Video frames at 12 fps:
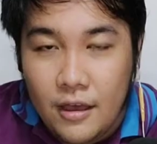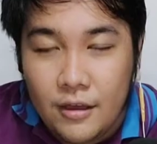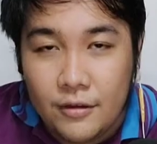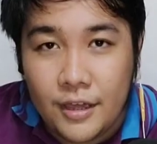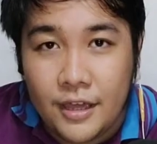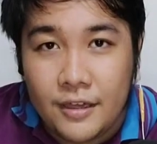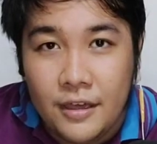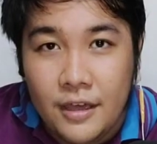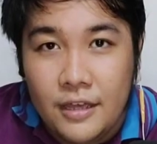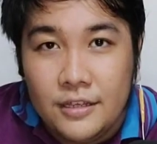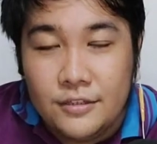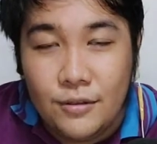Okay,
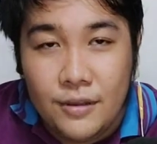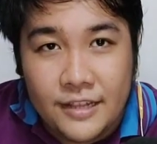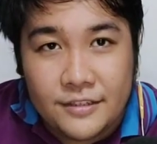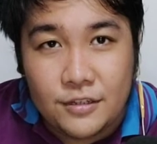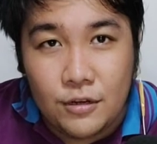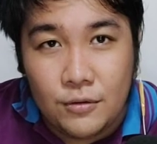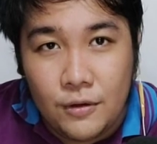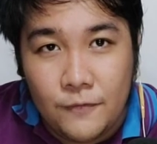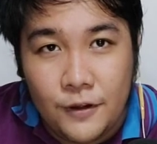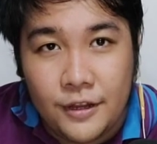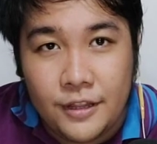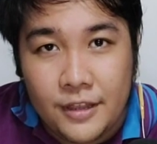so let's go
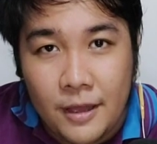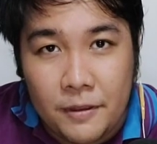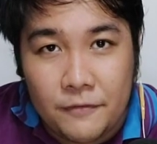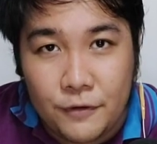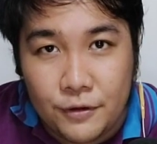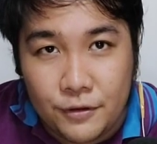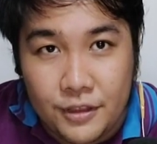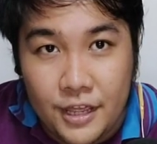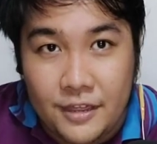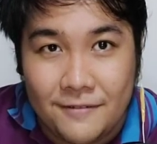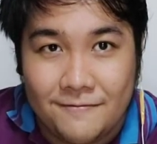over the topic for today.